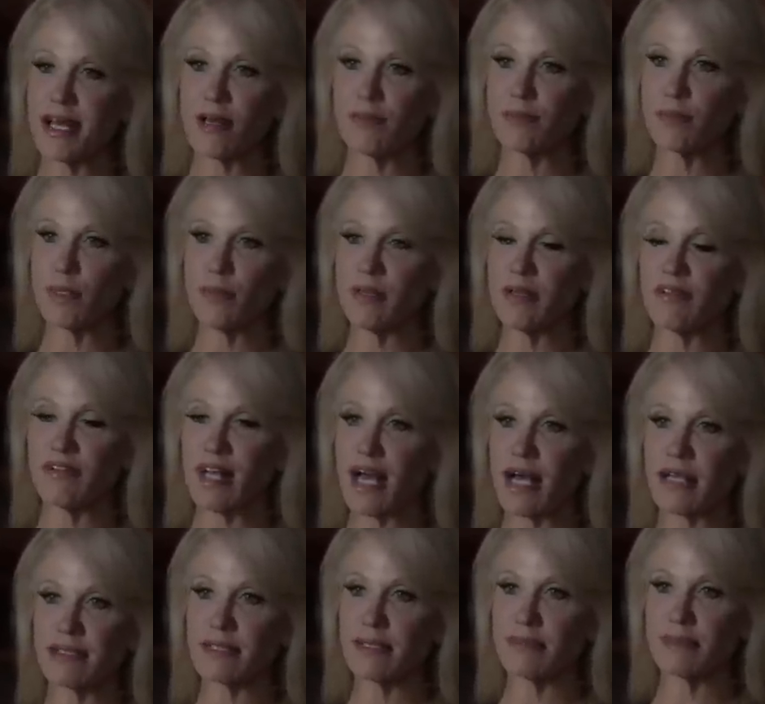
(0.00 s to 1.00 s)
help, nobody even
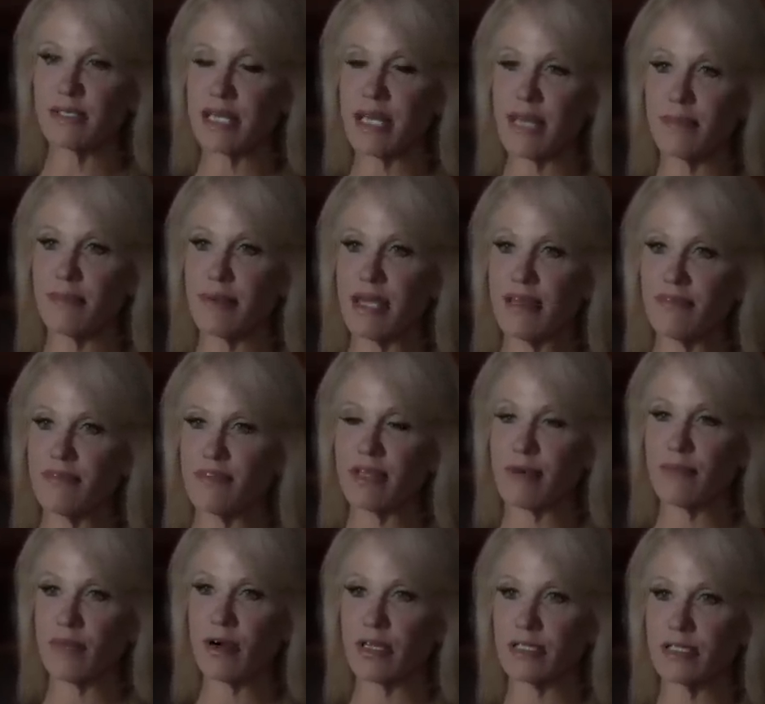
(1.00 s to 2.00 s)
asked um, him to um, campaign for
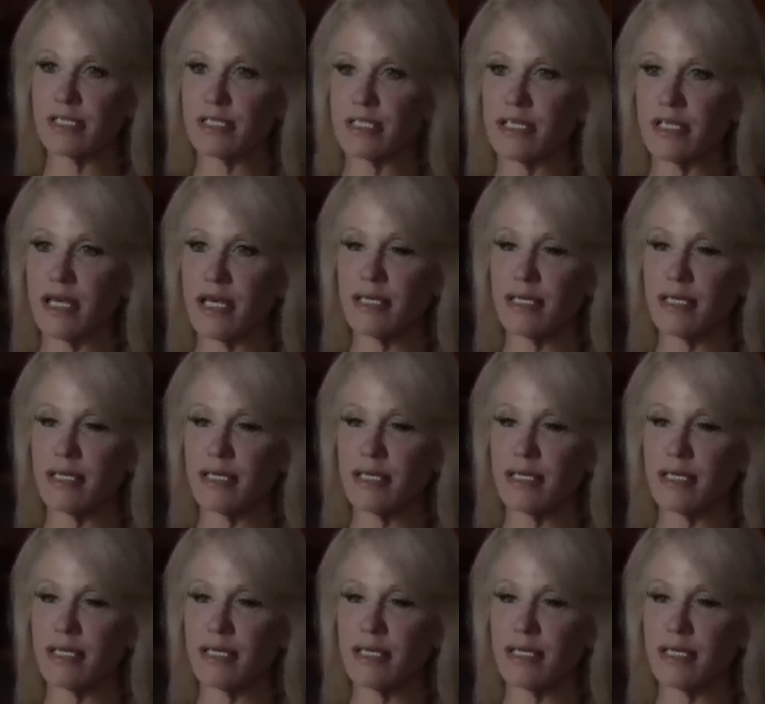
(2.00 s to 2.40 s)
them hardly, did